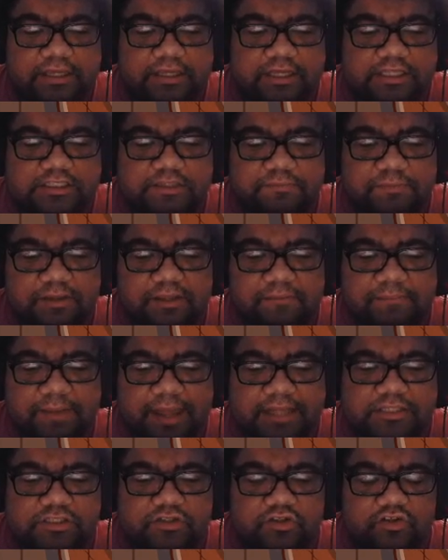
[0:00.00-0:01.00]
It's a big
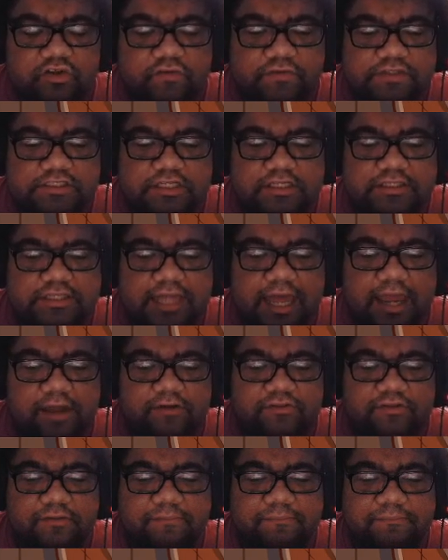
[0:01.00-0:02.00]
bed, so the two of us could lie
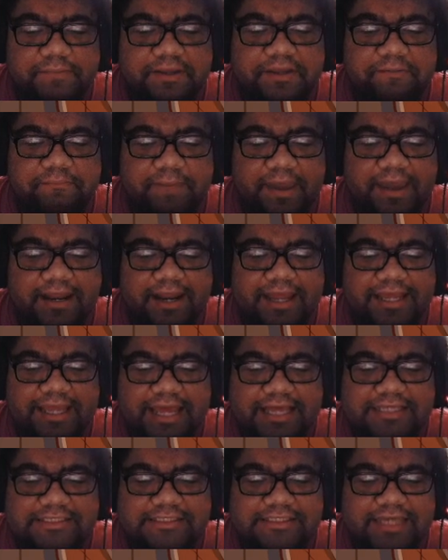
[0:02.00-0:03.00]
on the big bed, I
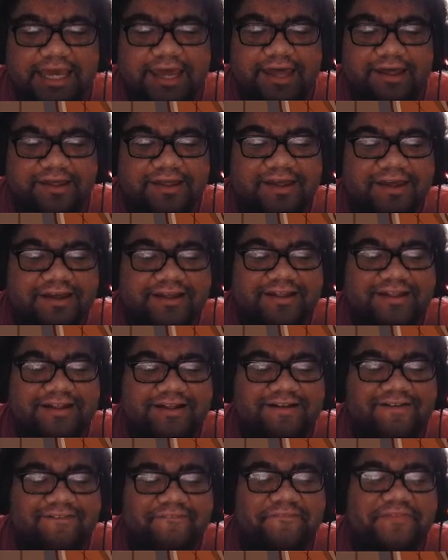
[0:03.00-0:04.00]
guess. Yeah.
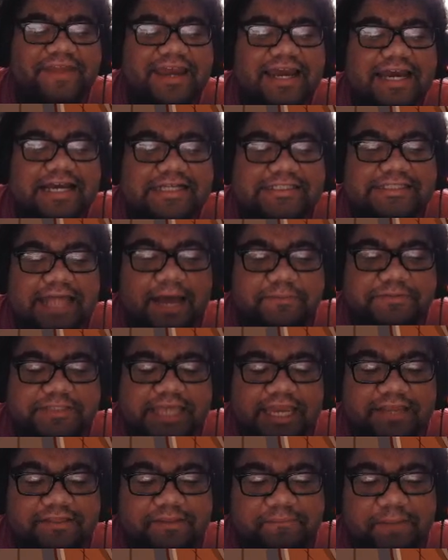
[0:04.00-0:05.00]
Stop
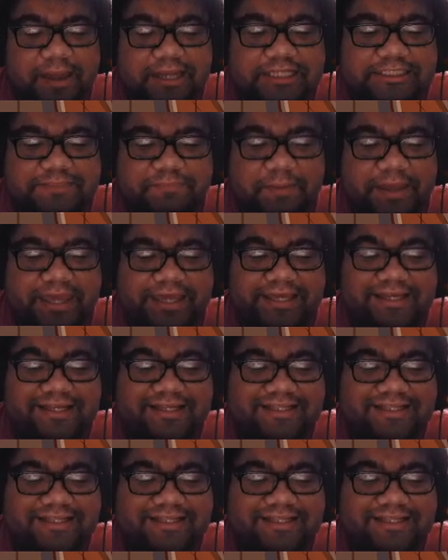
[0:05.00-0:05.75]
saying the bed is big.